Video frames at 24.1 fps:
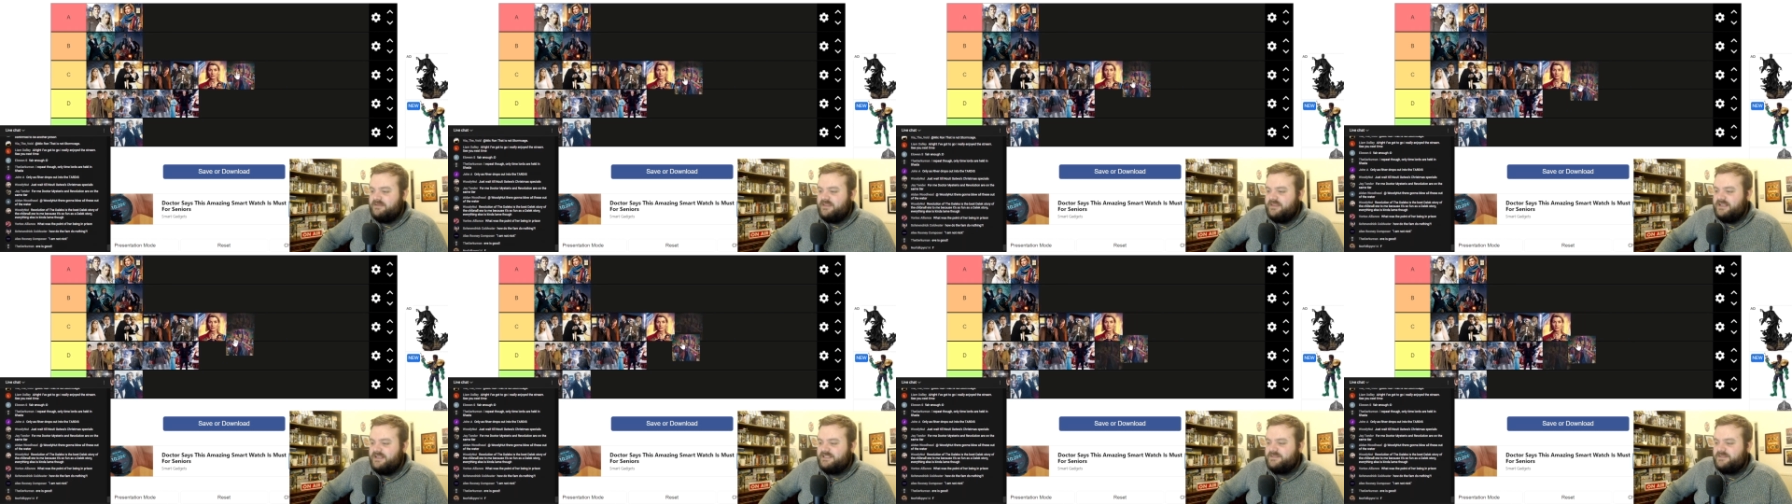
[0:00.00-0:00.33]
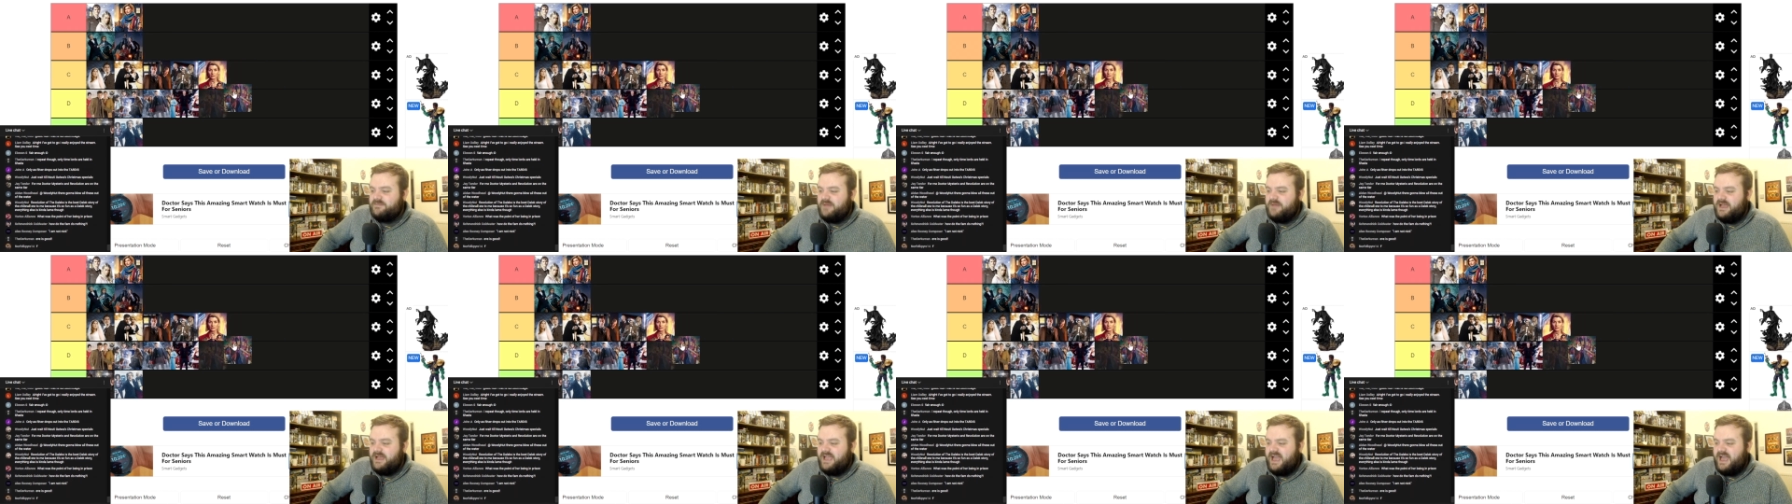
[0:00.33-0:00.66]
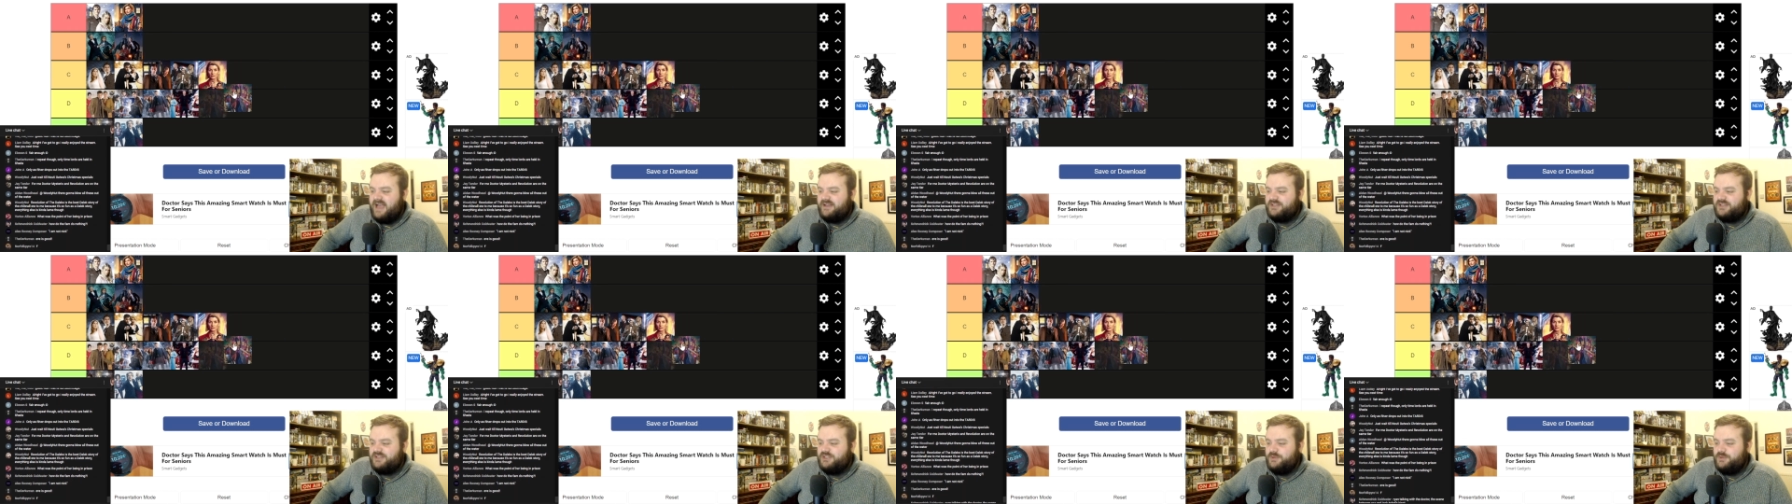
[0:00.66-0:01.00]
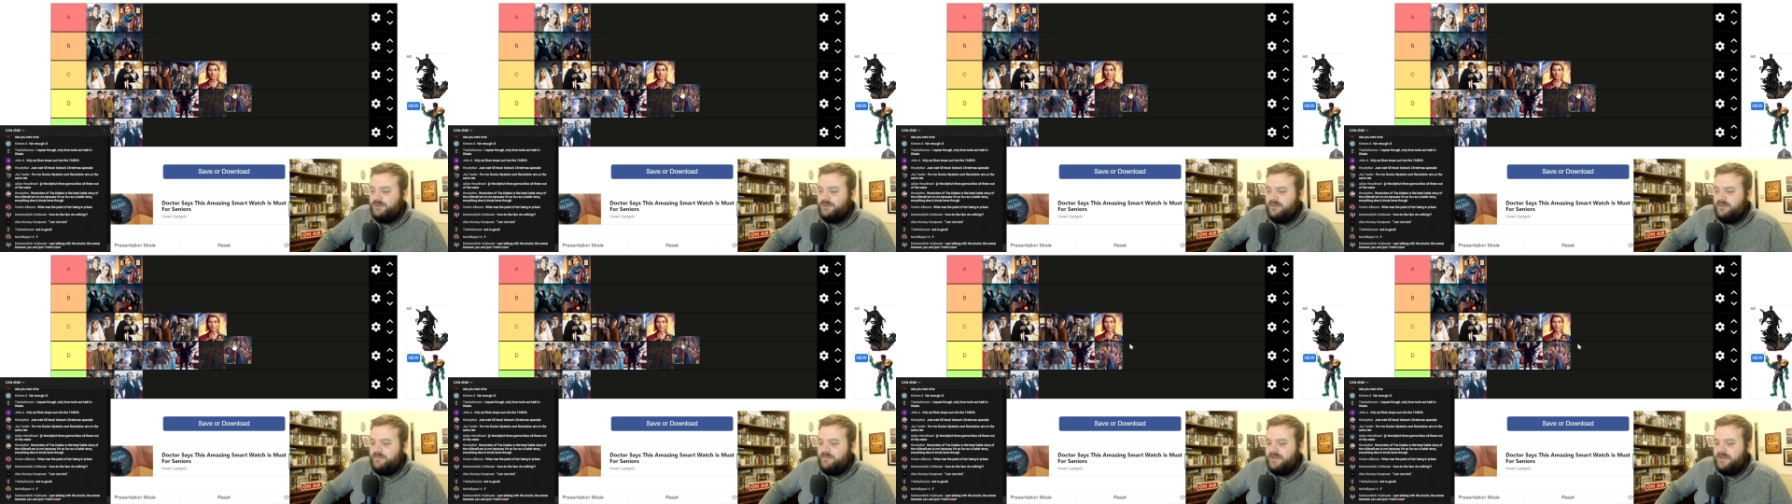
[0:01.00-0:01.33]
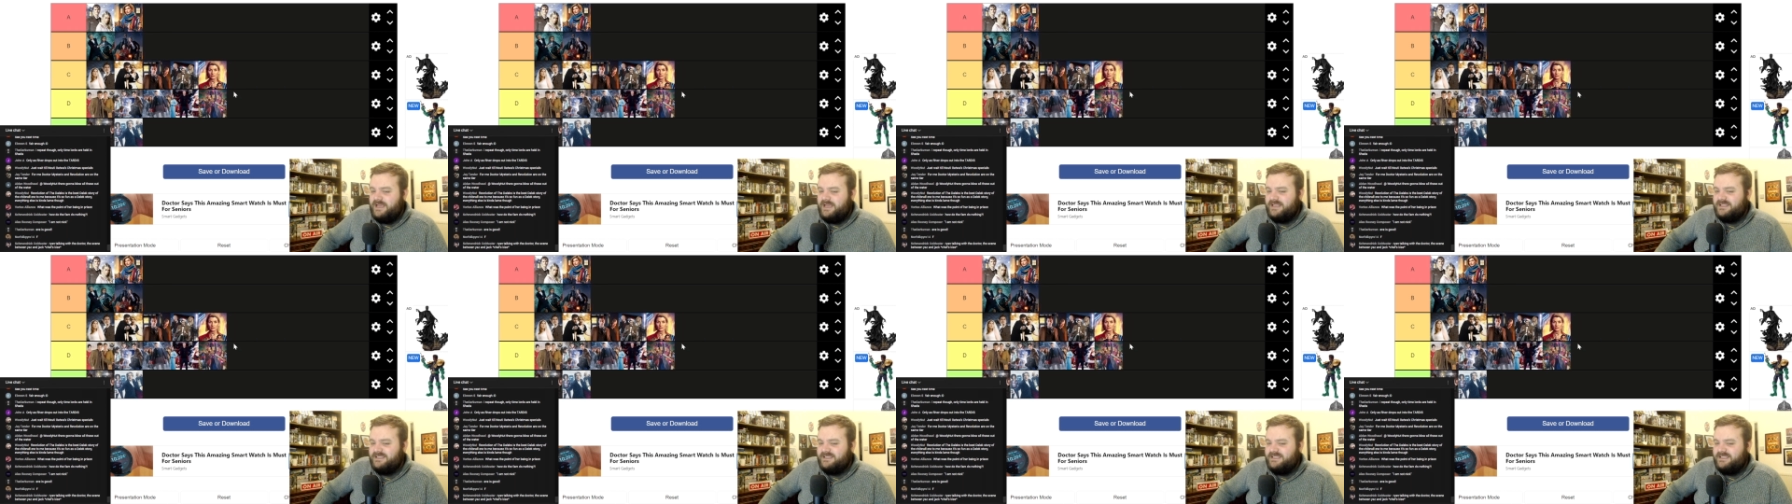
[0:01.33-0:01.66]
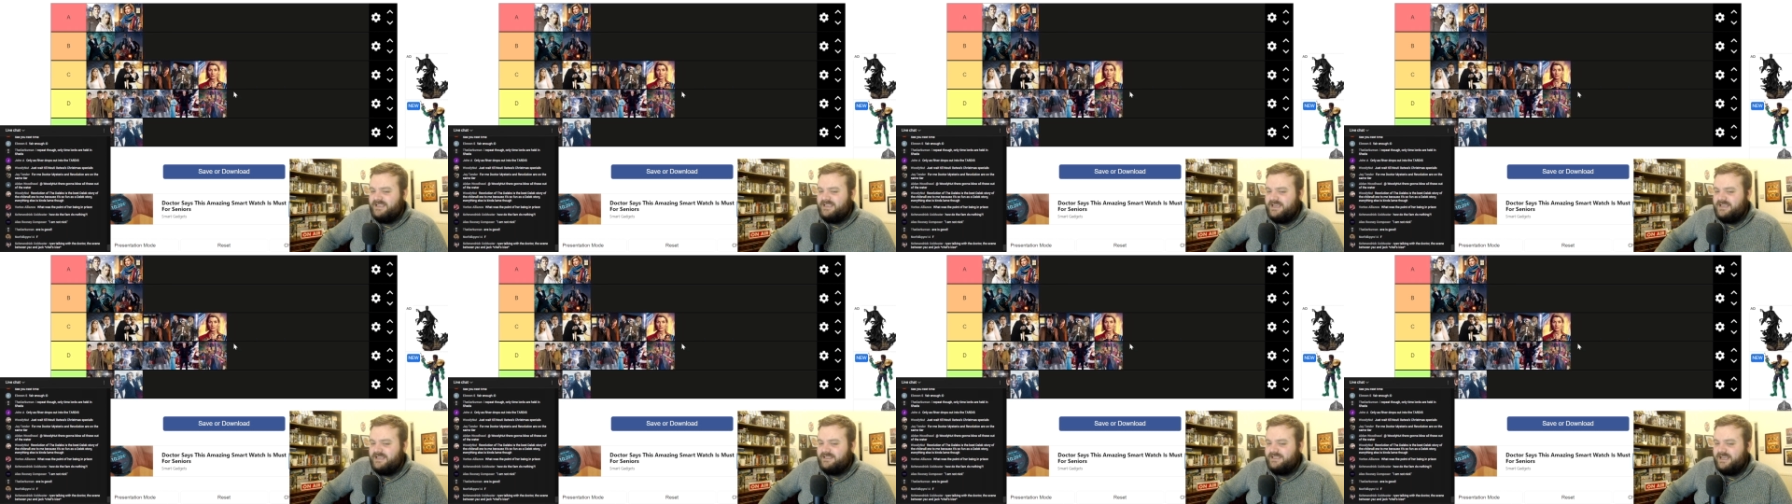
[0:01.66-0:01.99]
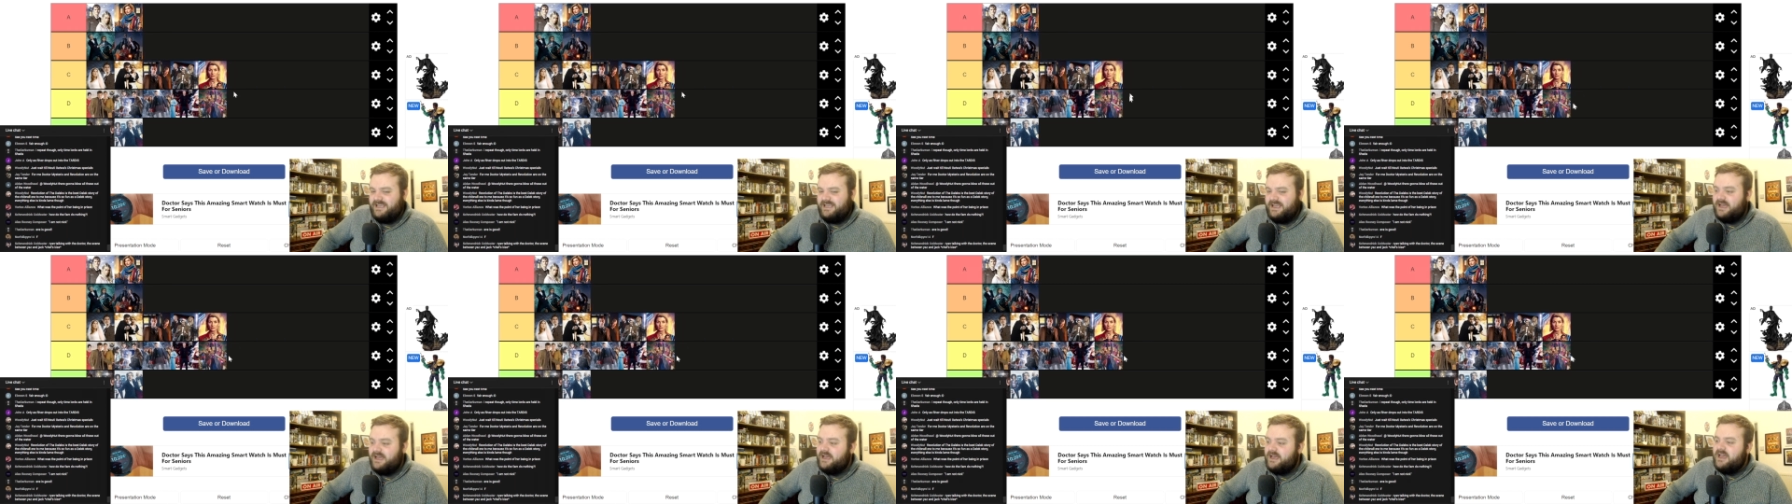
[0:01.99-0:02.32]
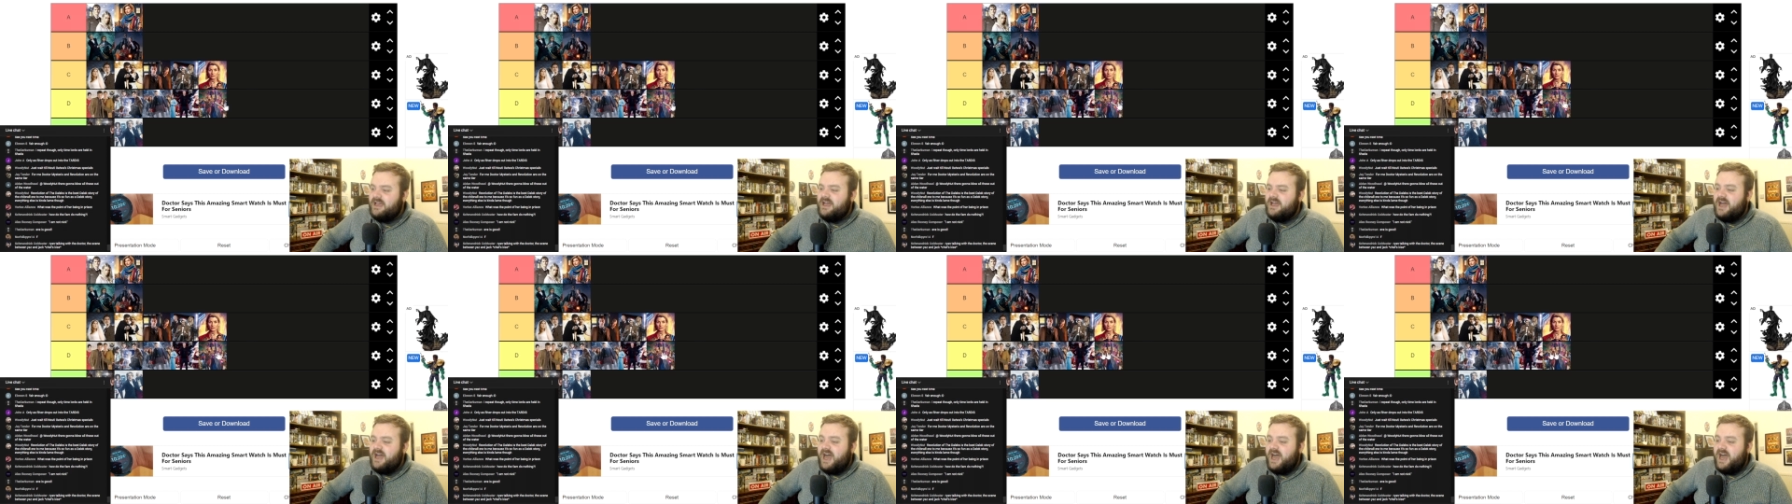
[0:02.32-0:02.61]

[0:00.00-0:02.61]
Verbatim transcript: This might actually be in D tier.